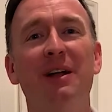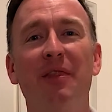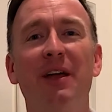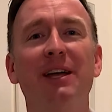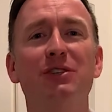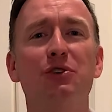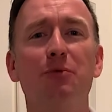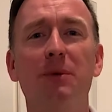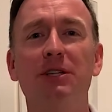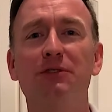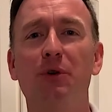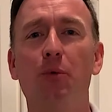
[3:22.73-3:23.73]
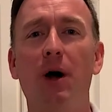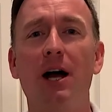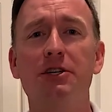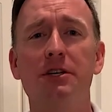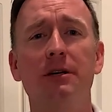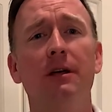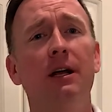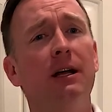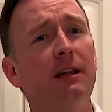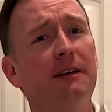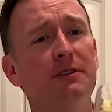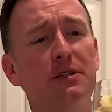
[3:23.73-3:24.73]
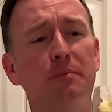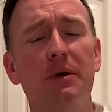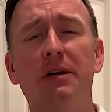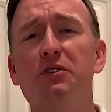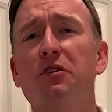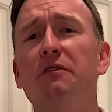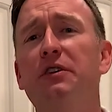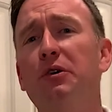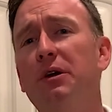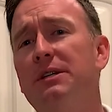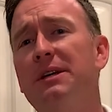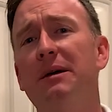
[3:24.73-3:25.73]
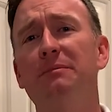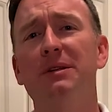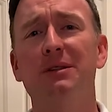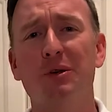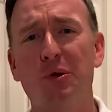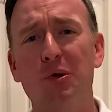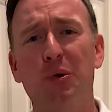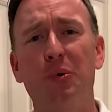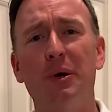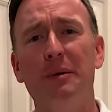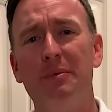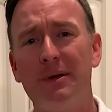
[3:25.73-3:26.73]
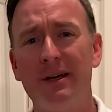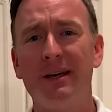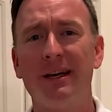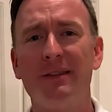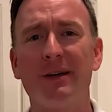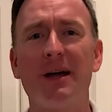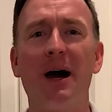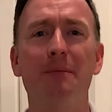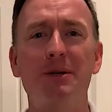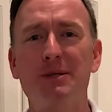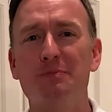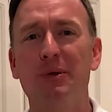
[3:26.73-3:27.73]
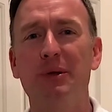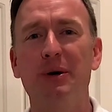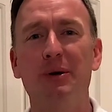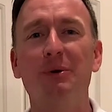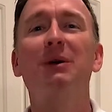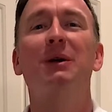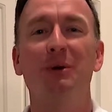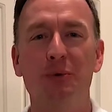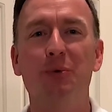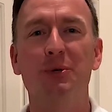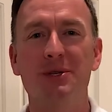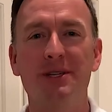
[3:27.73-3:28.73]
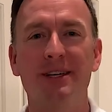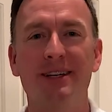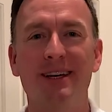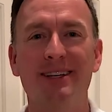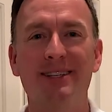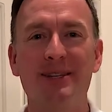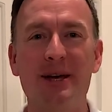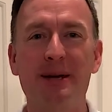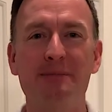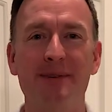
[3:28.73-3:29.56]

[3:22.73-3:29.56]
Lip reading: Thanks so much for watching. Leave us a picture of your attempt at the Dole Whip in the comments below. We'll see you next time.